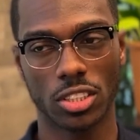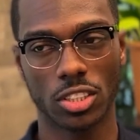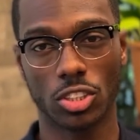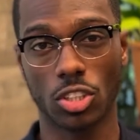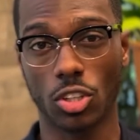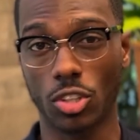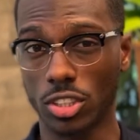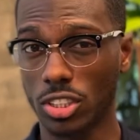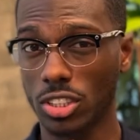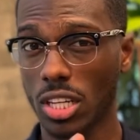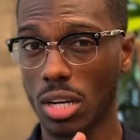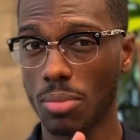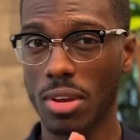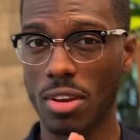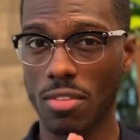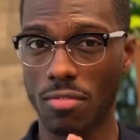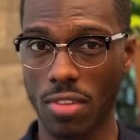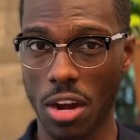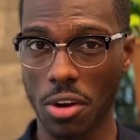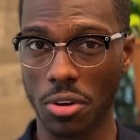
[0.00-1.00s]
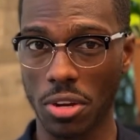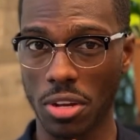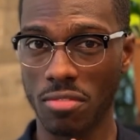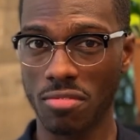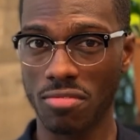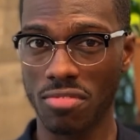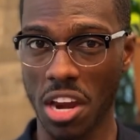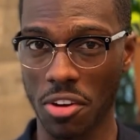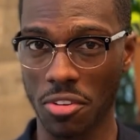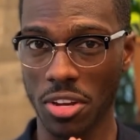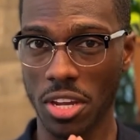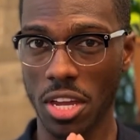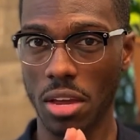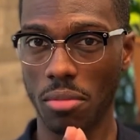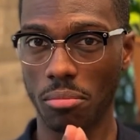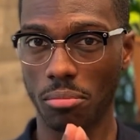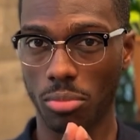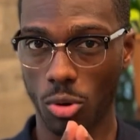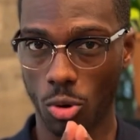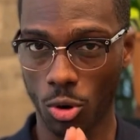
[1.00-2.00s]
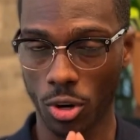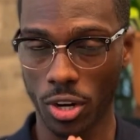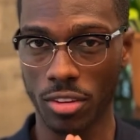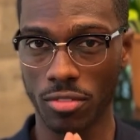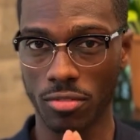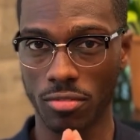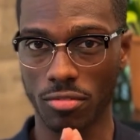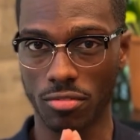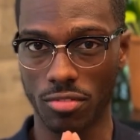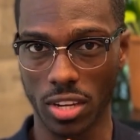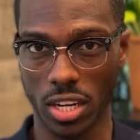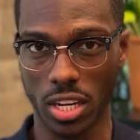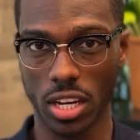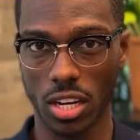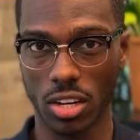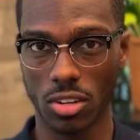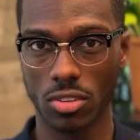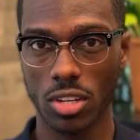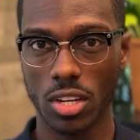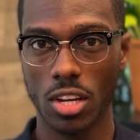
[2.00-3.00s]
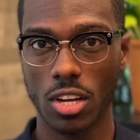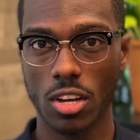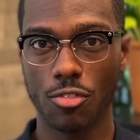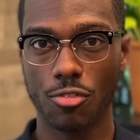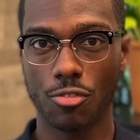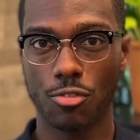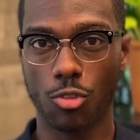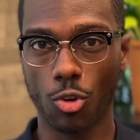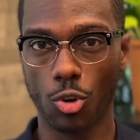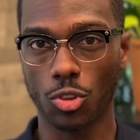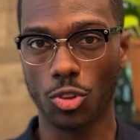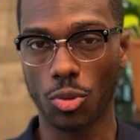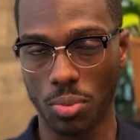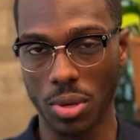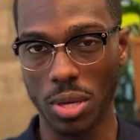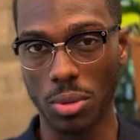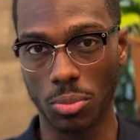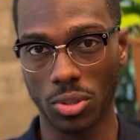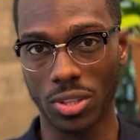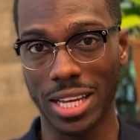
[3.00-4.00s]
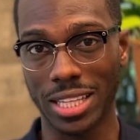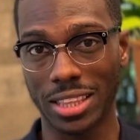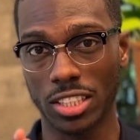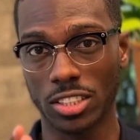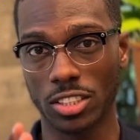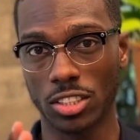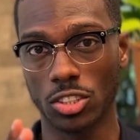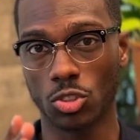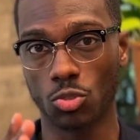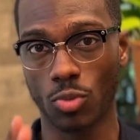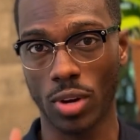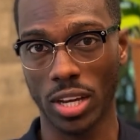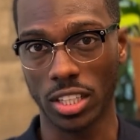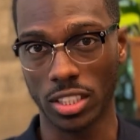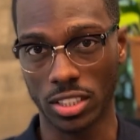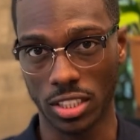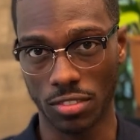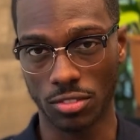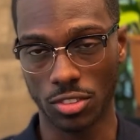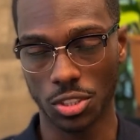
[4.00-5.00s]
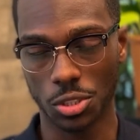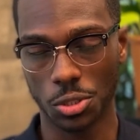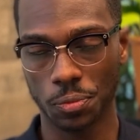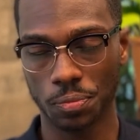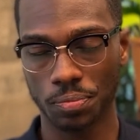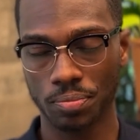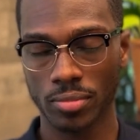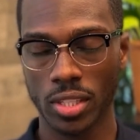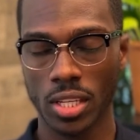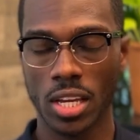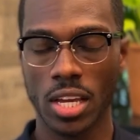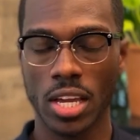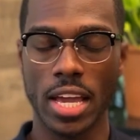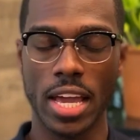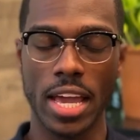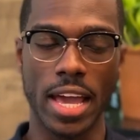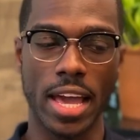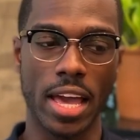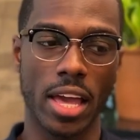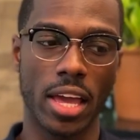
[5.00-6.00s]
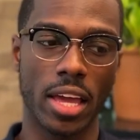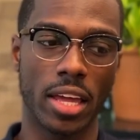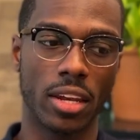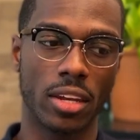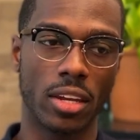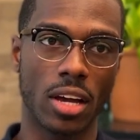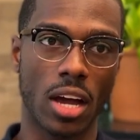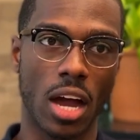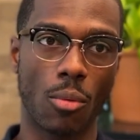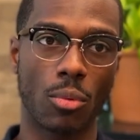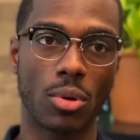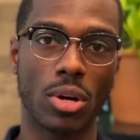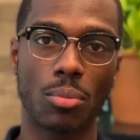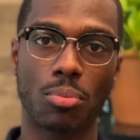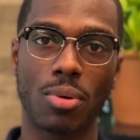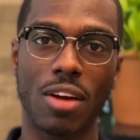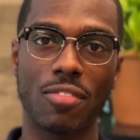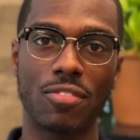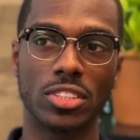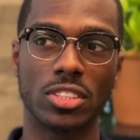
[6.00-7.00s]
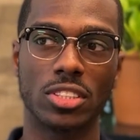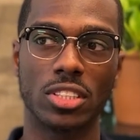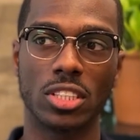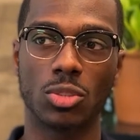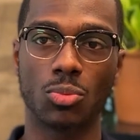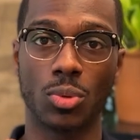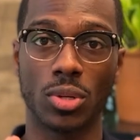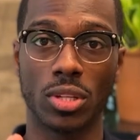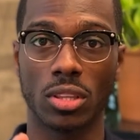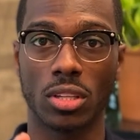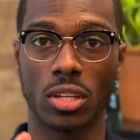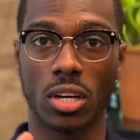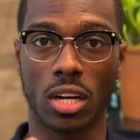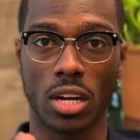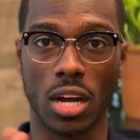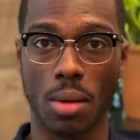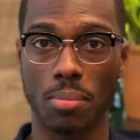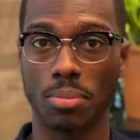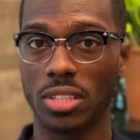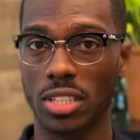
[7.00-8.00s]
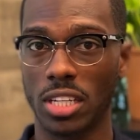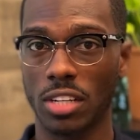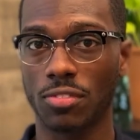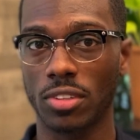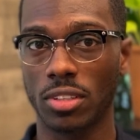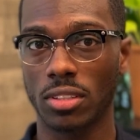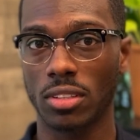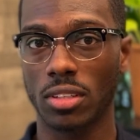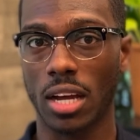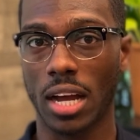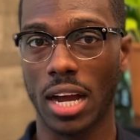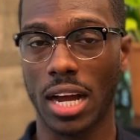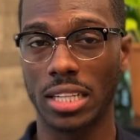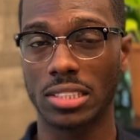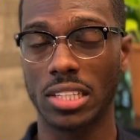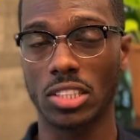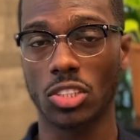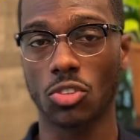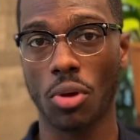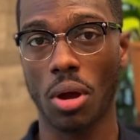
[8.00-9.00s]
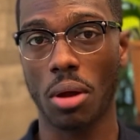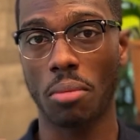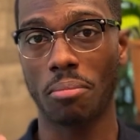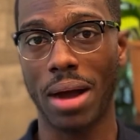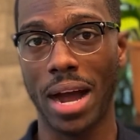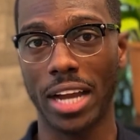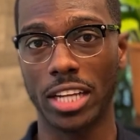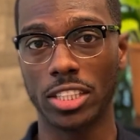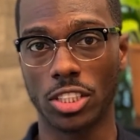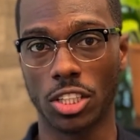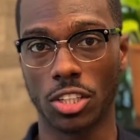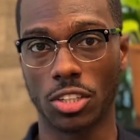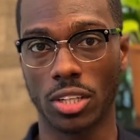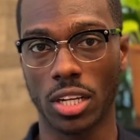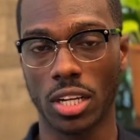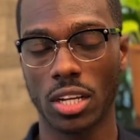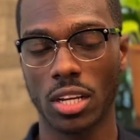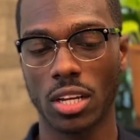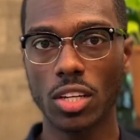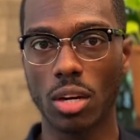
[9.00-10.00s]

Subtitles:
And so this is going to be a very, very important video for the people that this is relative to. And I want to preface this with a couple of different contexts around my journey.